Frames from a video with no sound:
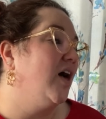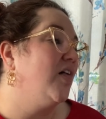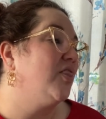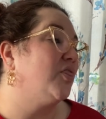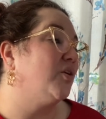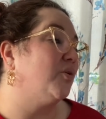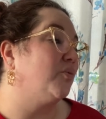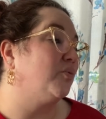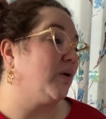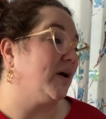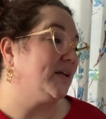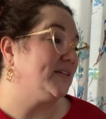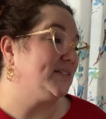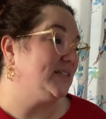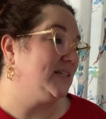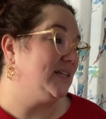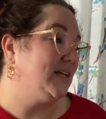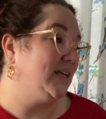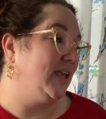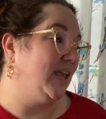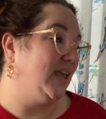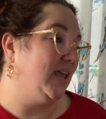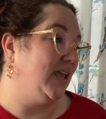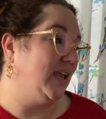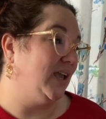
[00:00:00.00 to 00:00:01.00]
The rusty
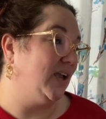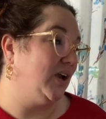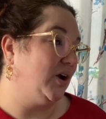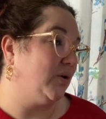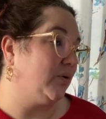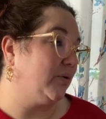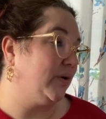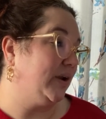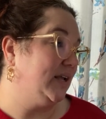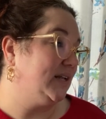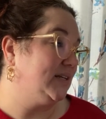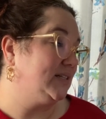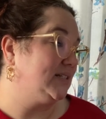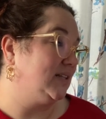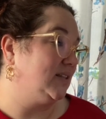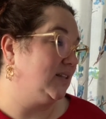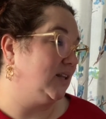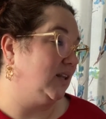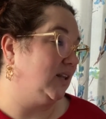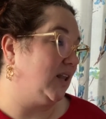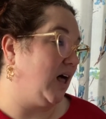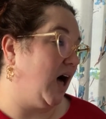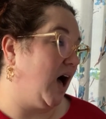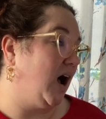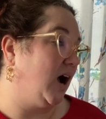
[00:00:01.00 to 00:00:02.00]
key creaked in the
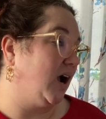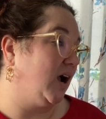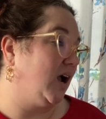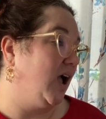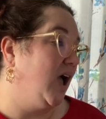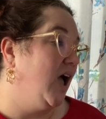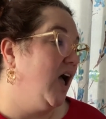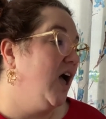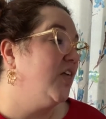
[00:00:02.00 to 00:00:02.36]
lock,